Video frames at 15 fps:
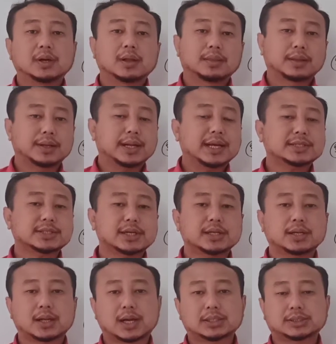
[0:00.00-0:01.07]
The next and
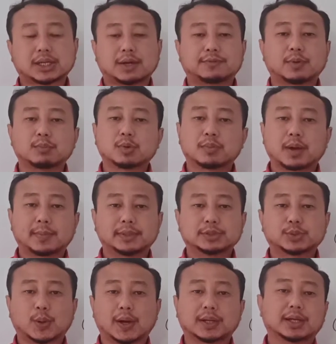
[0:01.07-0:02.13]
the last type of movable
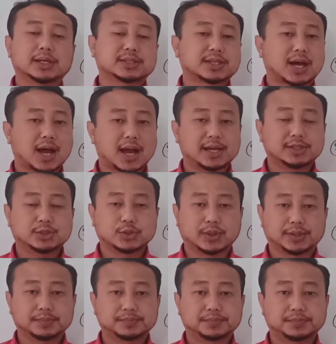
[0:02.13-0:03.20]
joint is the hind
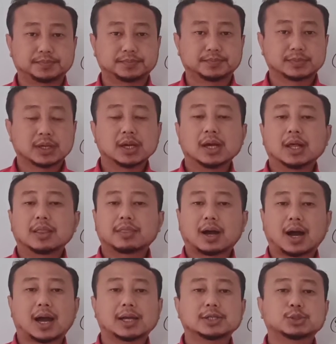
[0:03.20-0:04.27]
joint. The
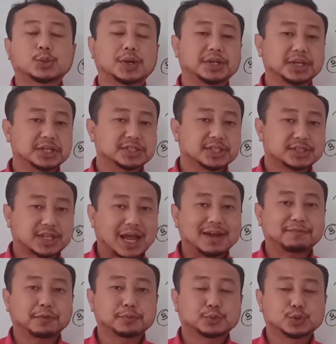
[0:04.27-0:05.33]
hind joint is a
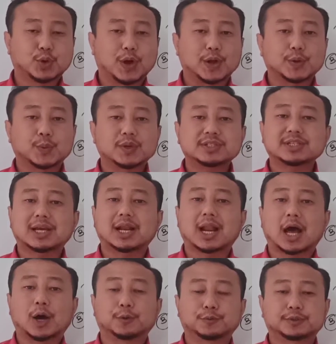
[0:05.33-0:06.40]
type of joint which
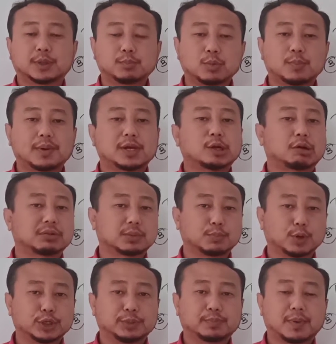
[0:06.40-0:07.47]
allows the movement of the
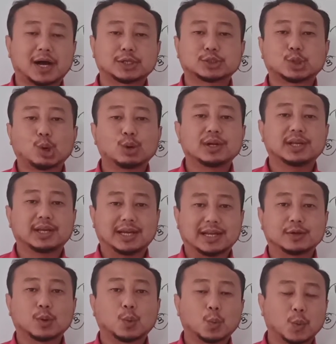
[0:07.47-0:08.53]
body parts only
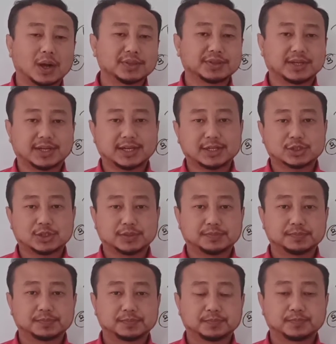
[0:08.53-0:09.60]
in one direction.